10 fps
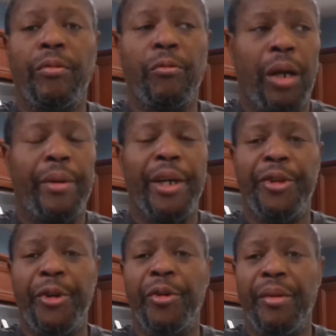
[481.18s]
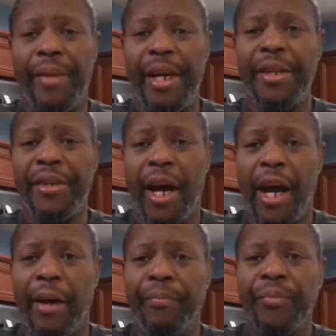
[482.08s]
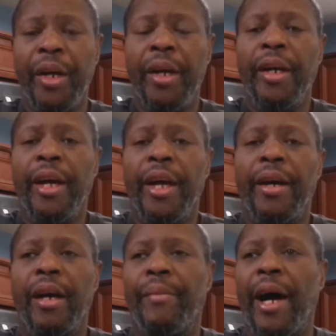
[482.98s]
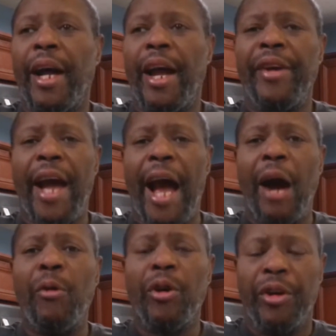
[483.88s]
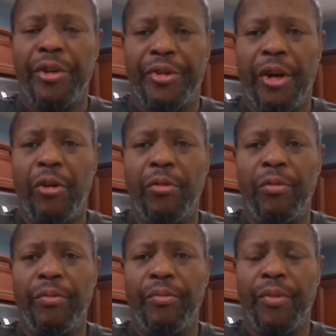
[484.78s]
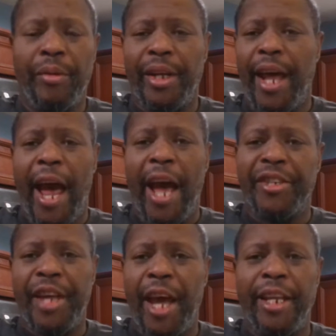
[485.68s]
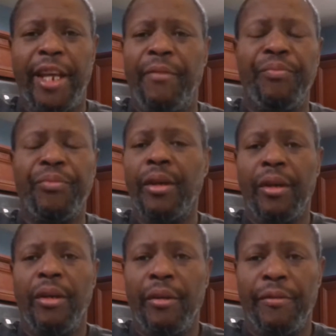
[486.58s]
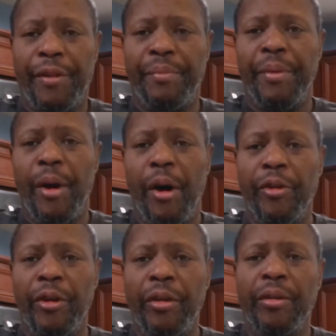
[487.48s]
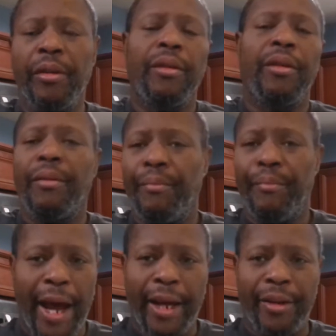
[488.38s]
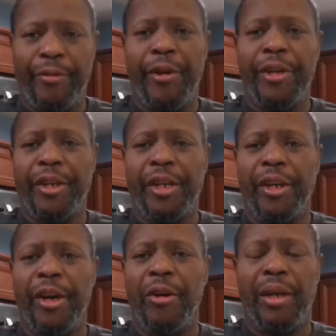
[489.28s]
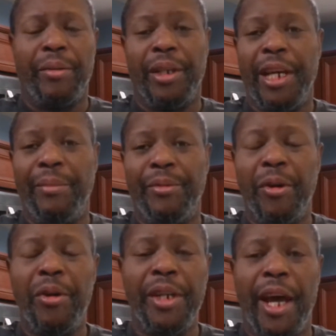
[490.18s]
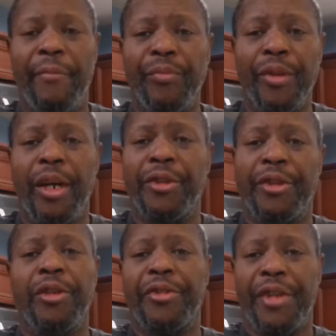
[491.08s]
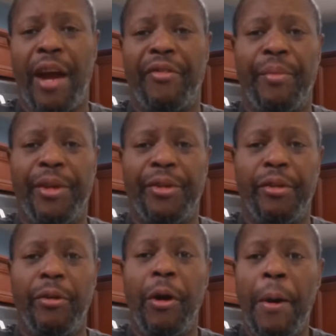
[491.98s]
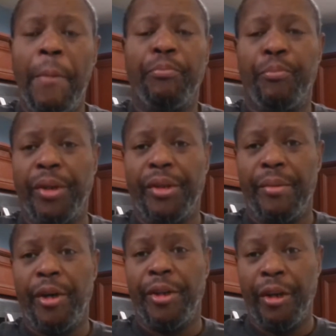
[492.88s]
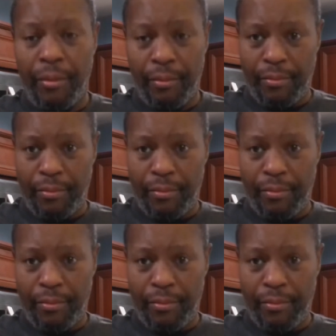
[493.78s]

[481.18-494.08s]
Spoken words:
what I'm going to do in the meantime, about every hour or so, I'm going to agitate it, flip them over, back in the fridge they're going to go, and I'm going to keep doing that until it's time for me to put them on the,